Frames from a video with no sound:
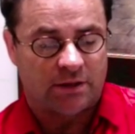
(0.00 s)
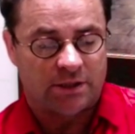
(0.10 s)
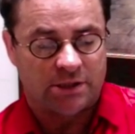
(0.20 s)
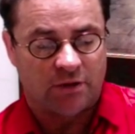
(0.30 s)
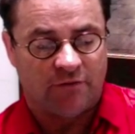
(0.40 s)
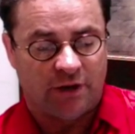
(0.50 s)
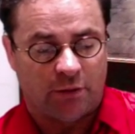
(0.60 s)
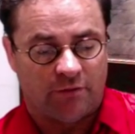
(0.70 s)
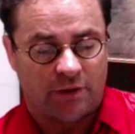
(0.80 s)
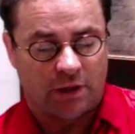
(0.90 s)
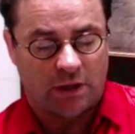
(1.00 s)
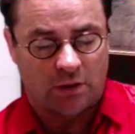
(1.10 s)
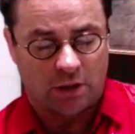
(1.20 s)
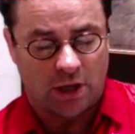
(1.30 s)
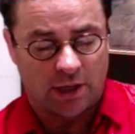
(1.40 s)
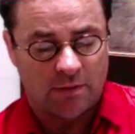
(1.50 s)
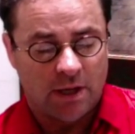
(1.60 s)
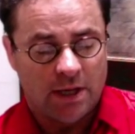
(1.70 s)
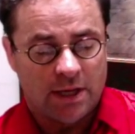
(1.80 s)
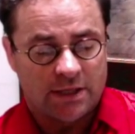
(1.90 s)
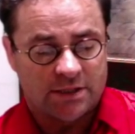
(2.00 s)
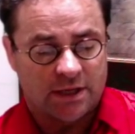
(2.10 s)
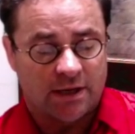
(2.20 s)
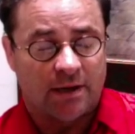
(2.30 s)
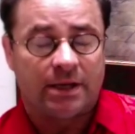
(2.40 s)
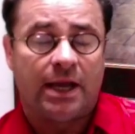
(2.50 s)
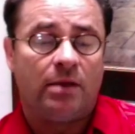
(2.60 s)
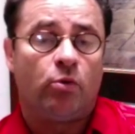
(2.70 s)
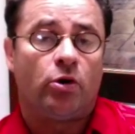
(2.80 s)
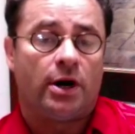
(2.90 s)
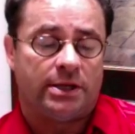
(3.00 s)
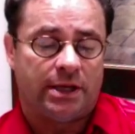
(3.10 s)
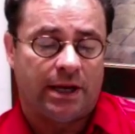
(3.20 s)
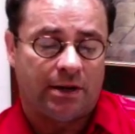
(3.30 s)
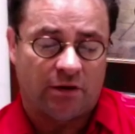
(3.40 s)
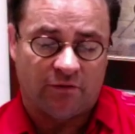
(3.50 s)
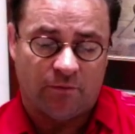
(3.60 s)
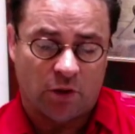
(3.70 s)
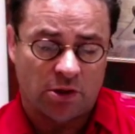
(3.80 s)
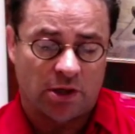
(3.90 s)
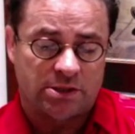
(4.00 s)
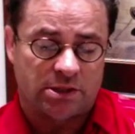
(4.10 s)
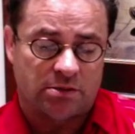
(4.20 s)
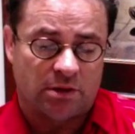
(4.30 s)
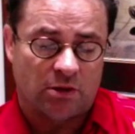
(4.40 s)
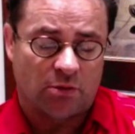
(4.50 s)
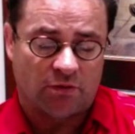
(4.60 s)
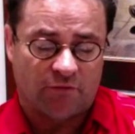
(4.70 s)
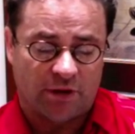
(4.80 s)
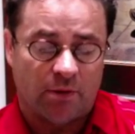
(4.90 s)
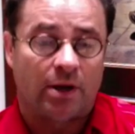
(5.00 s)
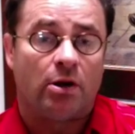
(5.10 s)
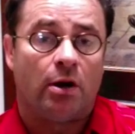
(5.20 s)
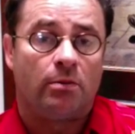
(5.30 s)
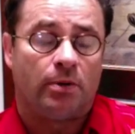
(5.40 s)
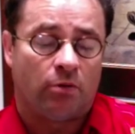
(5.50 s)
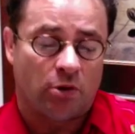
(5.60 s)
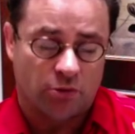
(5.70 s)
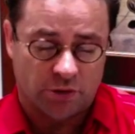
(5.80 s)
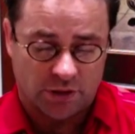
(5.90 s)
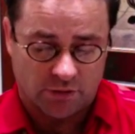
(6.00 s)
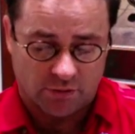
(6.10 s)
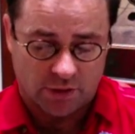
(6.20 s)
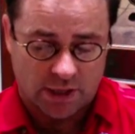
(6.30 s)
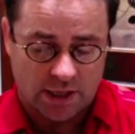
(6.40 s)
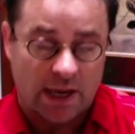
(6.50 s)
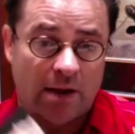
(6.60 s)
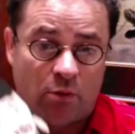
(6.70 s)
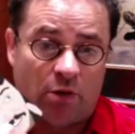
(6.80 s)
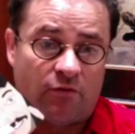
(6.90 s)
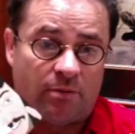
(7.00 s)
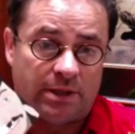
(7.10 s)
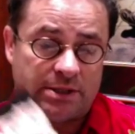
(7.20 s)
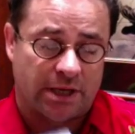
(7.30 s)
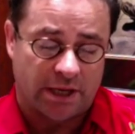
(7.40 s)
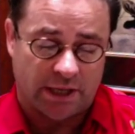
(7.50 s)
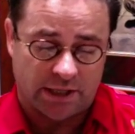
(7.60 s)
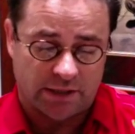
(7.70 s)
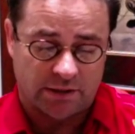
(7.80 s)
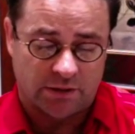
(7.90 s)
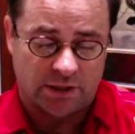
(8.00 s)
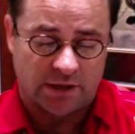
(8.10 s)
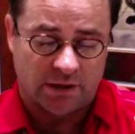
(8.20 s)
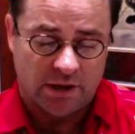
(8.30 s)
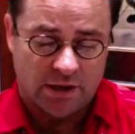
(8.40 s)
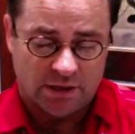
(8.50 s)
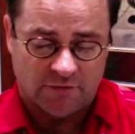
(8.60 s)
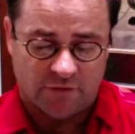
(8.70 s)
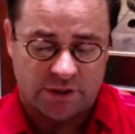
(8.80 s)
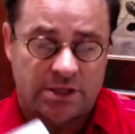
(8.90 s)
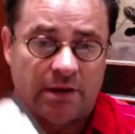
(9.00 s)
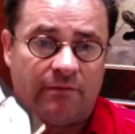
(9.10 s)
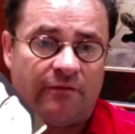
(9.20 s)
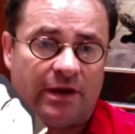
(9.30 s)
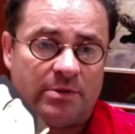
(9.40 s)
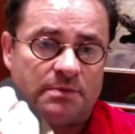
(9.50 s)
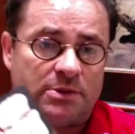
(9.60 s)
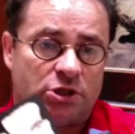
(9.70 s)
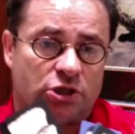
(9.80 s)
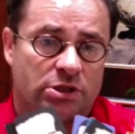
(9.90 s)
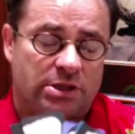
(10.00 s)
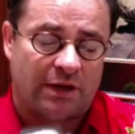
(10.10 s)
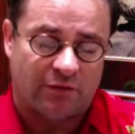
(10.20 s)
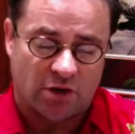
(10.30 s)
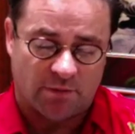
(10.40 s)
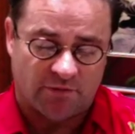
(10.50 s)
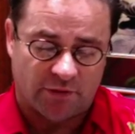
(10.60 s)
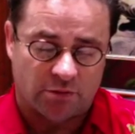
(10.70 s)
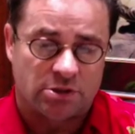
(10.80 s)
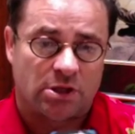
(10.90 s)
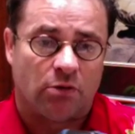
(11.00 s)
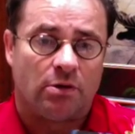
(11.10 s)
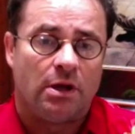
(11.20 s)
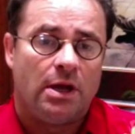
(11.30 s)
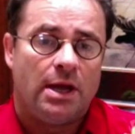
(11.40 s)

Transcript: There's no video of it online. It's a Ken Brook idea, and I've modernised it along with a friend of mine, Kyle Perron, who did the artwork for me, Doug Henning. You get different famous magicians, David Copperfield and so on.